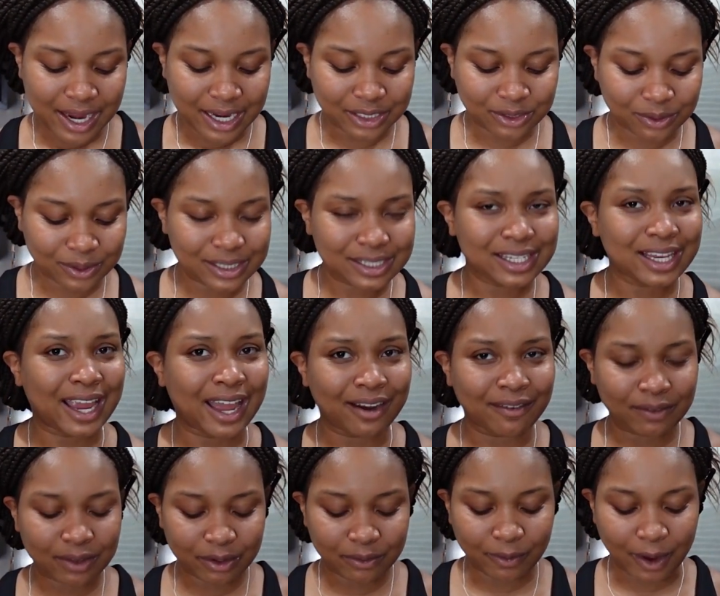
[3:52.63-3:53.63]
And towards the
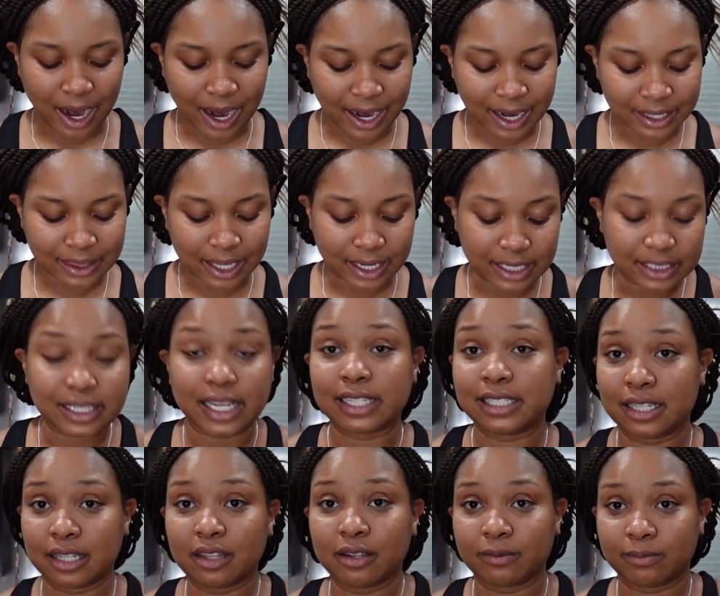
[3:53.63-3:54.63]
end of the ride, like, cause I
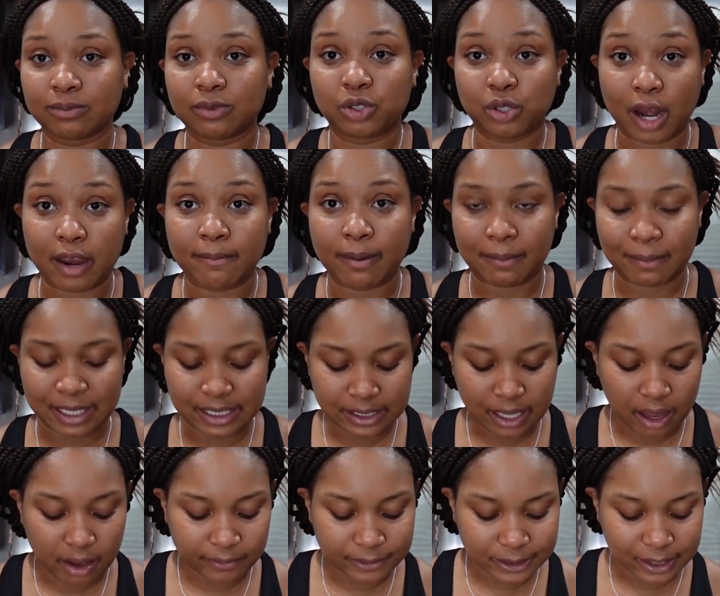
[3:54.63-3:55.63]
did the drive by
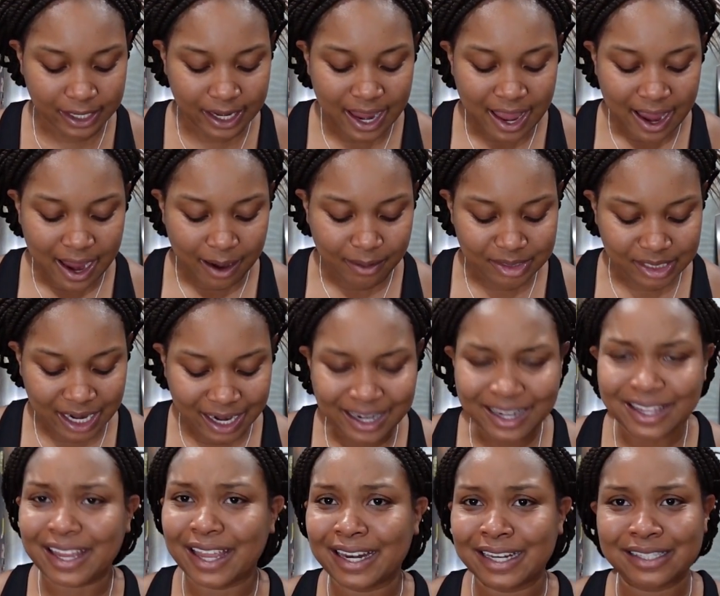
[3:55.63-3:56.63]
myself. So like I was
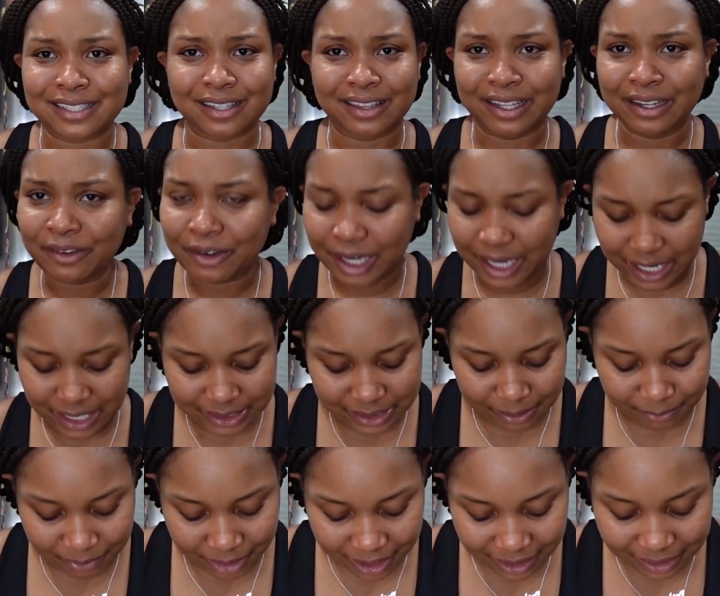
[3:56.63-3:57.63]
kind of getting
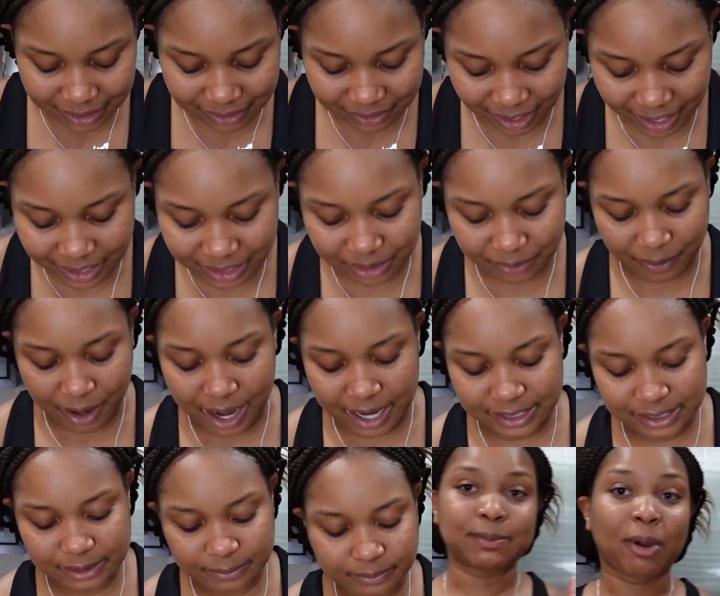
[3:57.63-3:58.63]
delirious. I'm not going to lie to you
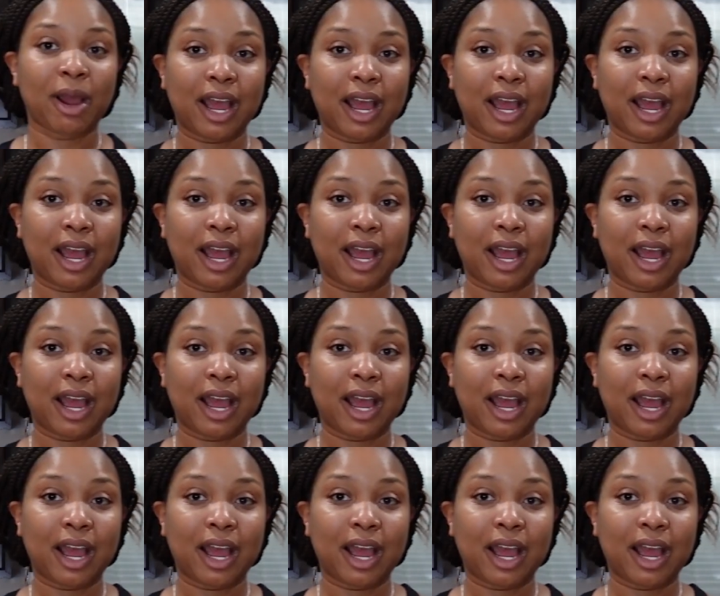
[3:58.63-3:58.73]
guys.